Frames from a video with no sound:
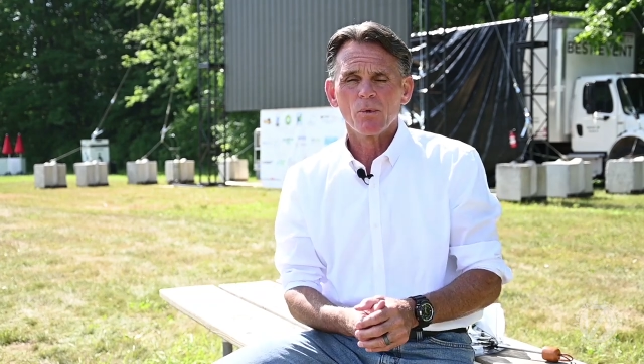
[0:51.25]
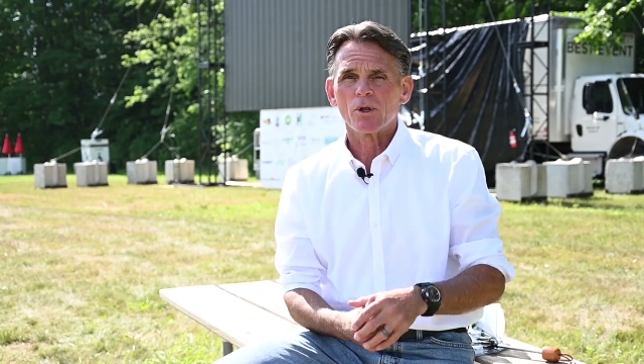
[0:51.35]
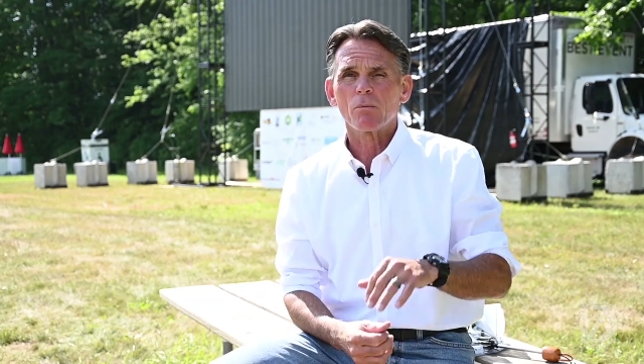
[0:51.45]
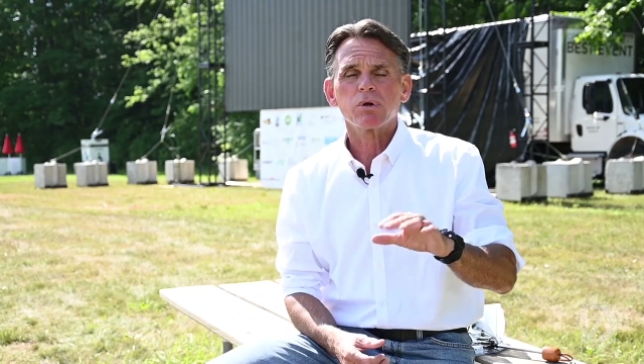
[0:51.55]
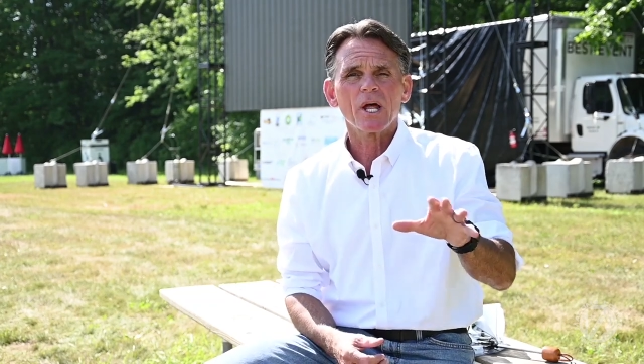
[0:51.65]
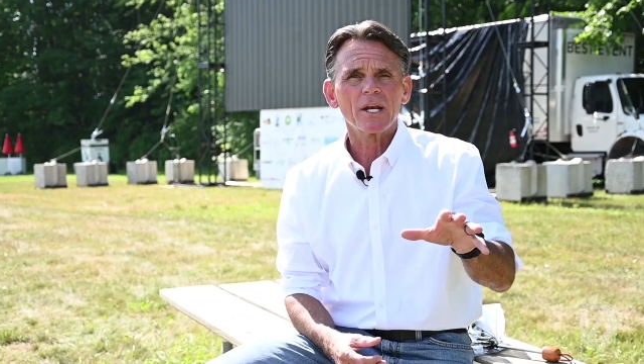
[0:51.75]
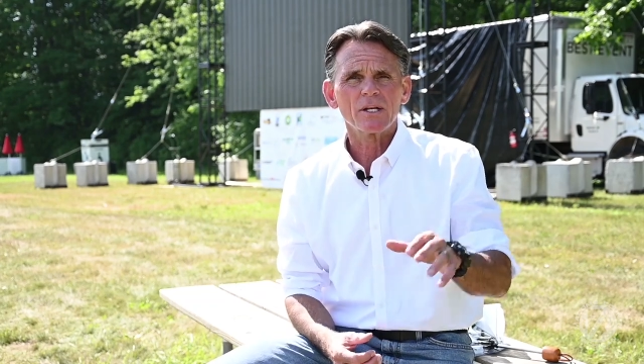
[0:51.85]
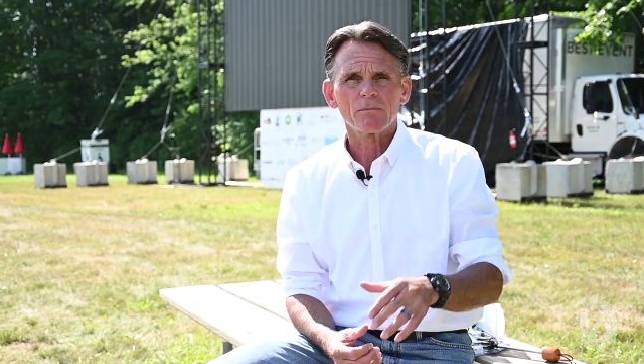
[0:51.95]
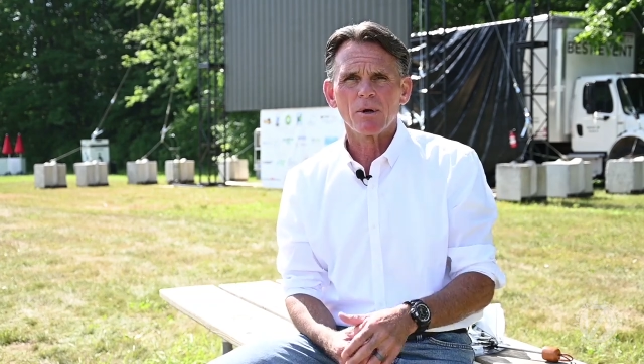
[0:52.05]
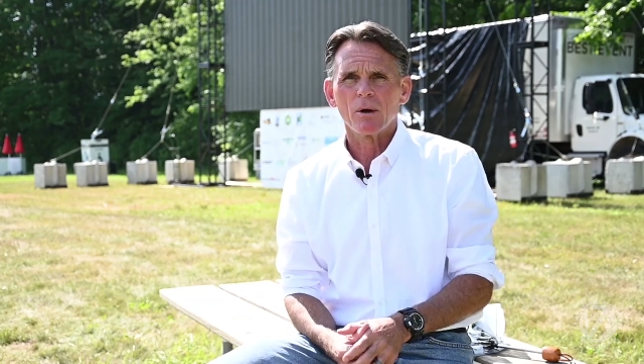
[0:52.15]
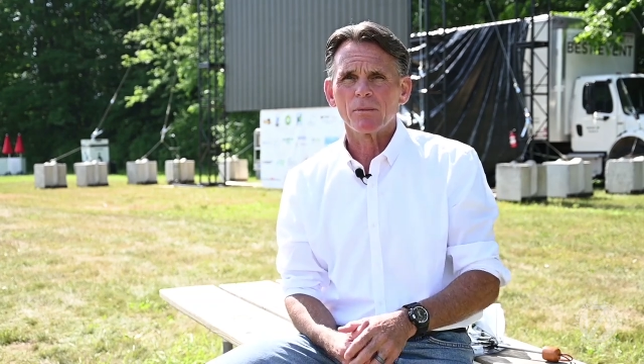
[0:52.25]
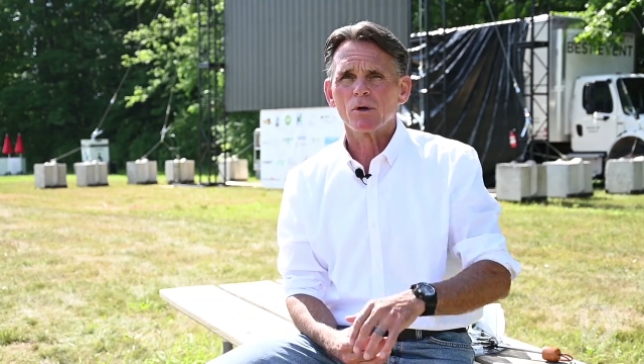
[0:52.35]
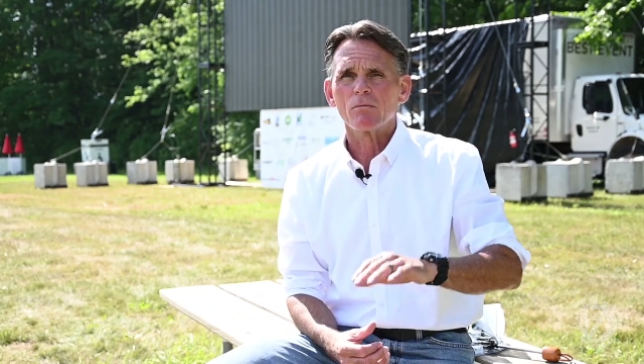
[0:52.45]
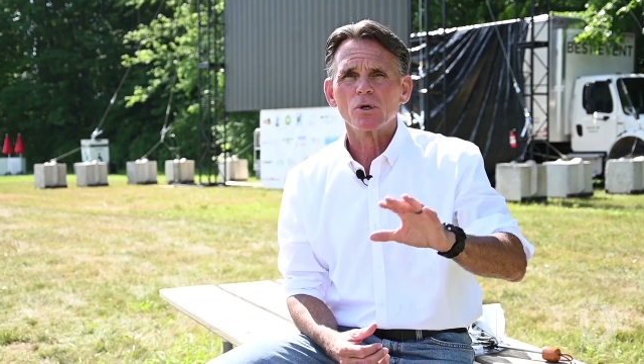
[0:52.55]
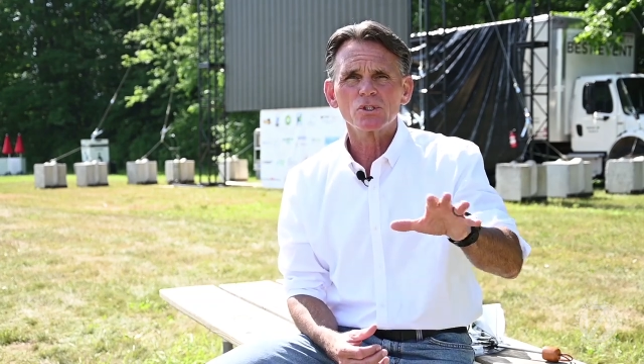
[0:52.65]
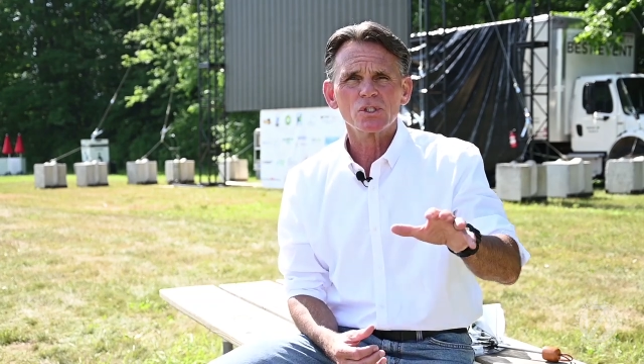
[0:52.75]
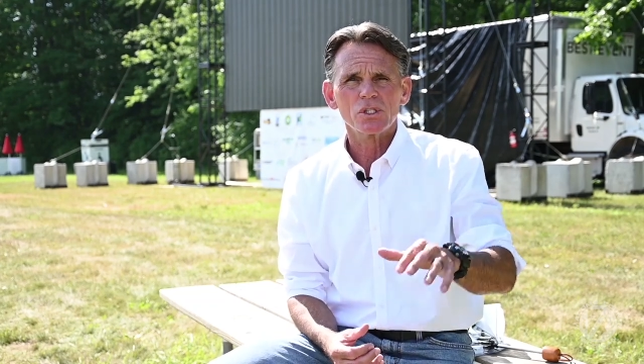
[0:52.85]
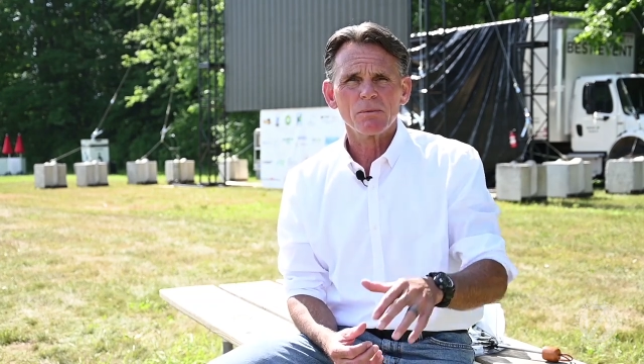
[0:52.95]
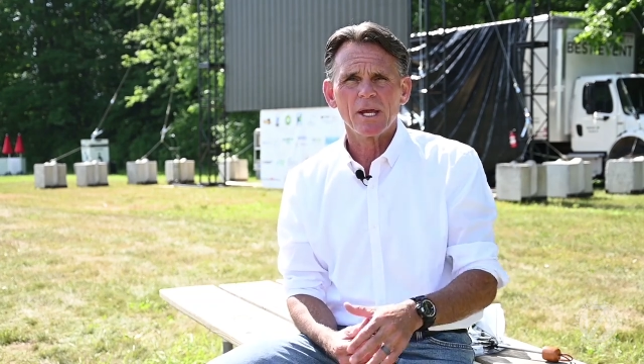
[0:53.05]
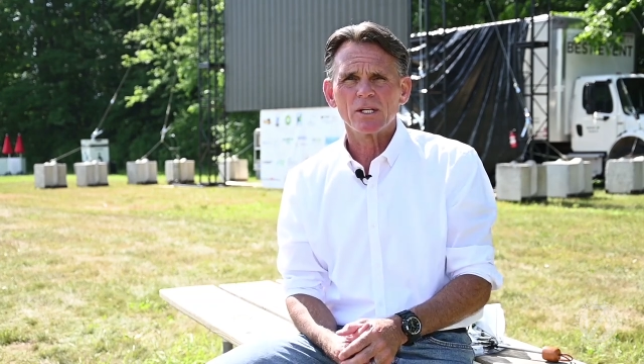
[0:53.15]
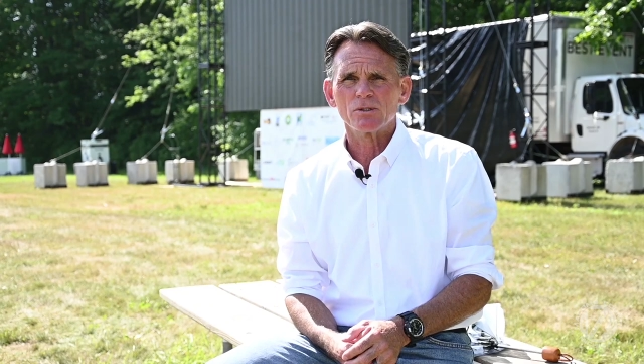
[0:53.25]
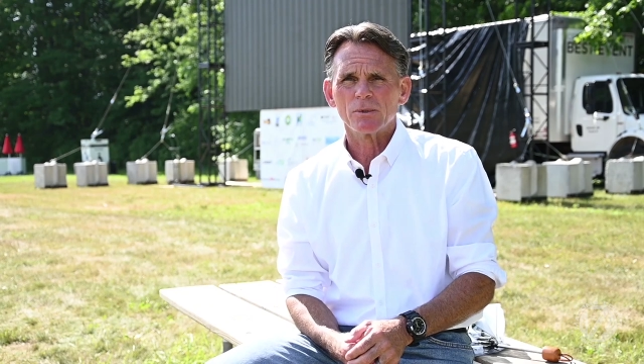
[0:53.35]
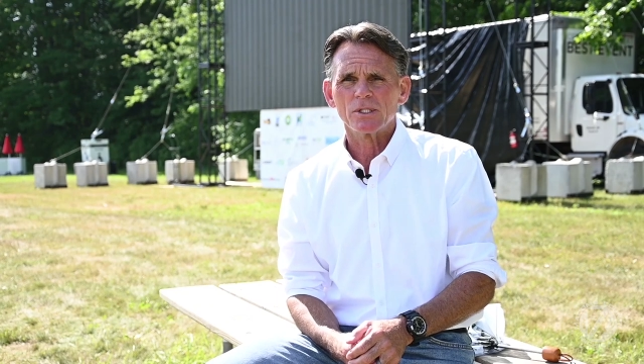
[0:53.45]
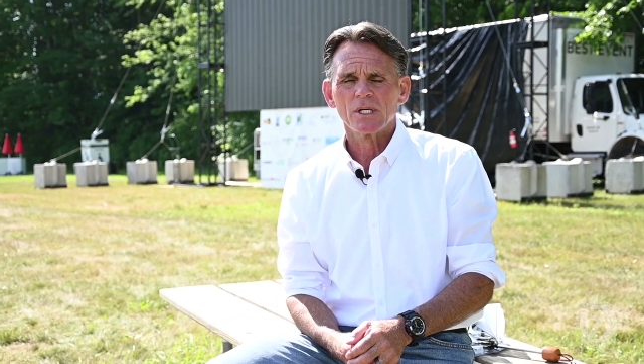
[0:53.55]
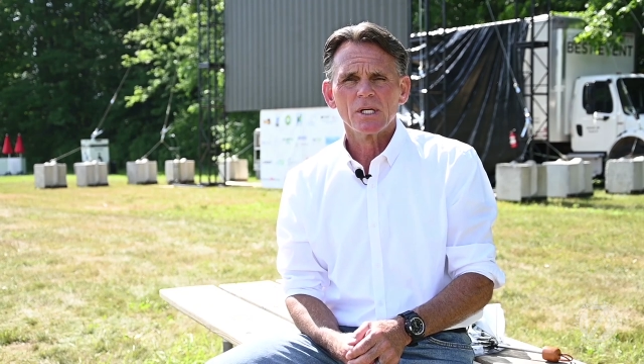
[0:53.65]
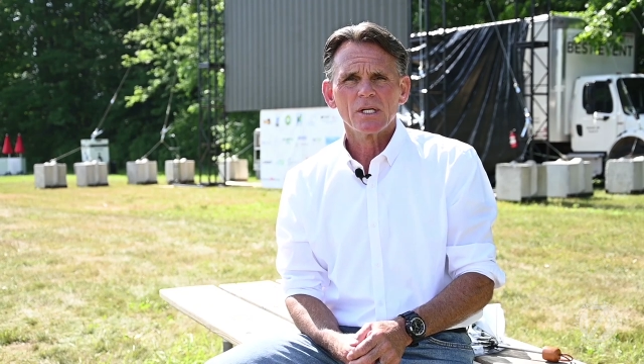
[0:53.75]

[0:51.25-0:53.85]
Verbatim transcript: with our planning department, emergency management,